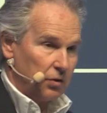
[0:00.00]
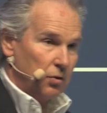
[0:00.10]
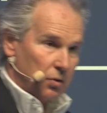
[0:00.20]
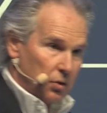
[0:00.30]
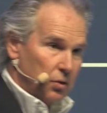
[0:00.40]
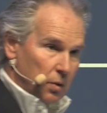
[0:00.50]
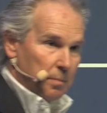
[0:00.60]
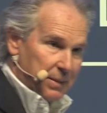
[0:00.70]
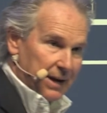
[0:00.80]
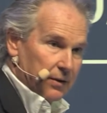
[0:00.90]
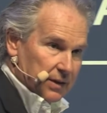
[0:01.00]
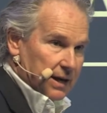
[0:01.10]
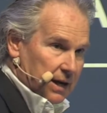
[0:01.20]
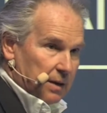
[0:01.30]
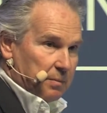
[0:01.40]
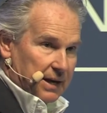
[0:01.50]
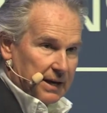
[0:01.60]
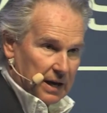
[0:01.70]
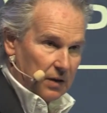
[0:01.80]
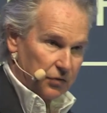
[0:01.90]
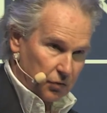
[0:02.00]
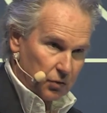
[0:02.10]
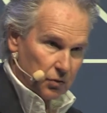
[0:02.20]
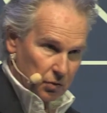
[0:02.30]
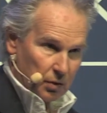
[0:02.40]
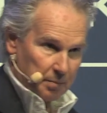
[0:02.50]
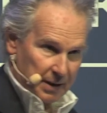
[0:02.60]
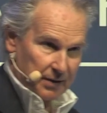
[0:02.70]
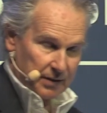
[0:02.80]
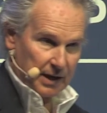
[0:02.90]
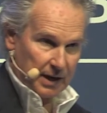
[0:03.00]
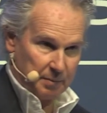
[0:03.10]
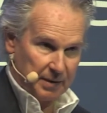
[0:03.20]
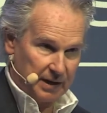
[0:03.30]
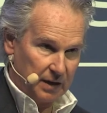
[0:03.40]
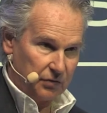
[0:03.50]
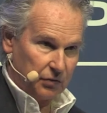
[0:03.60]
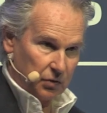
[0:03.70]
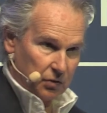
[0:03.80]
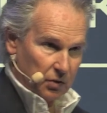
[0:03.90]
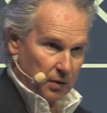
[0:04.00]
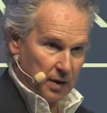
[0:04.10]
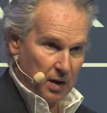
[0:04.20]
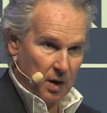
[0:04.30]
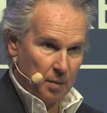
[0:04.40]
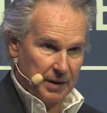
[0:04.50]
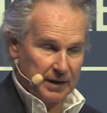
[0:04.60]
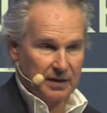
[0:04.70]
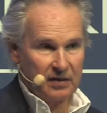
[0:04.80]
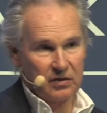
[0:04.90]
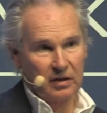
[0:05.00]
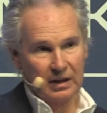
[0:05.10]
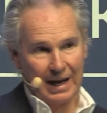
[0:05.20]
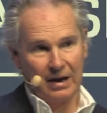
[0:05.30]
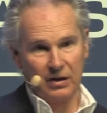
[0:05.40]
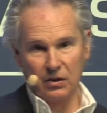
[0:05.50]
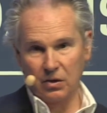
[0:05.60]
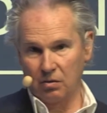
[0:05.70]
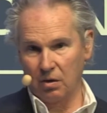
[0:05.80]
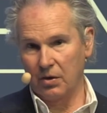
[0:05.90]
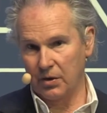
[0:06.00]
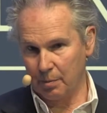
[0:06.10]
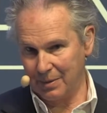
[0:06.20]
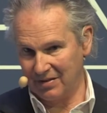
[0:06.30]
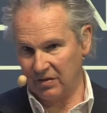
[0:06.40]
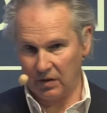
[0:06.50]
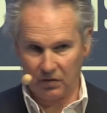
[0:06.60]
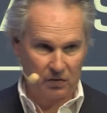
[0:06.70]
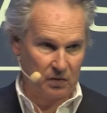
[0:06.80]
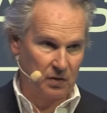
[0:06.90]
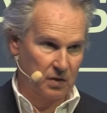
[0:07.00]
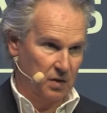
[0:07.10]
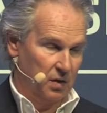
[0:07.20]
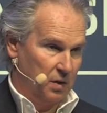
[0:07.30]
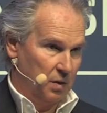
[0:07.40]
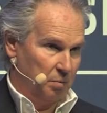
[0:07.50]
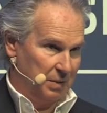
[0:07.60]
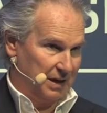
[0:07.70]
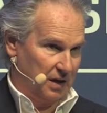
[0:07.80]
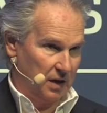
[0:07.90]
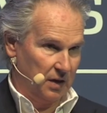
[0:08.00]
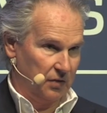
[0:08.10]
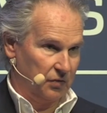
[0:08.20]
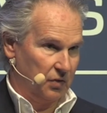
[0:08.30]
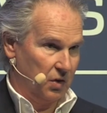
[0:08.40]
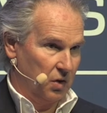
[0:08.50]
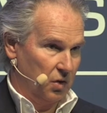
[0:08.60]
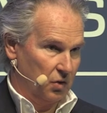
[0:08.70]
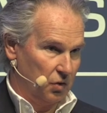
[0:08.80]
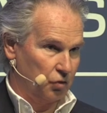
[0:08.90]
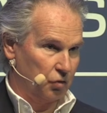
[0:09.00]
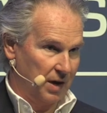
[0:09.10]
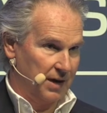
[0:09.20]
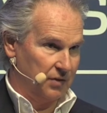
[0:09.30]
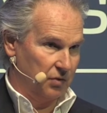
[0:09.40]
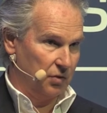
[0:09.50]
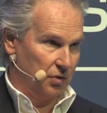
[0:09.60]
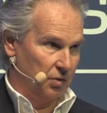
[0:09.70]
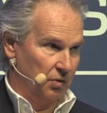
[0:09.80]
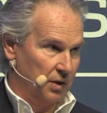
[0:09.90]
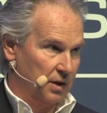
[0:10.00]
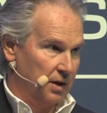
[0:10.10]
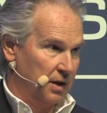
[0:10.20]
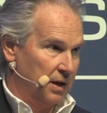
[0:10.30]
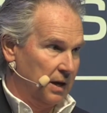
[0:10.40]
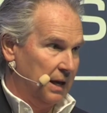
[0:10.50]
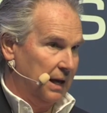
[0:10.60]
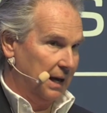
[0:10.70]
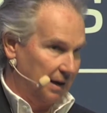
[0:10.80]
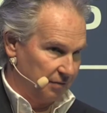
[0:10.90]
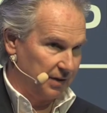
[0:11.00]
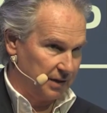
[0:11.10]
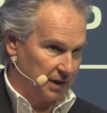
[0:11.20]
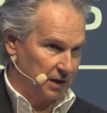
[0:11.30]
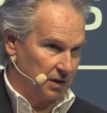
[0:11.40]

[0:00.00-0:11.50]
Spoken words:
You can do it better than anybody else. So you do it better than anybody else and you do it. But it doesn't allow you to grow your business because you're trying to do everything.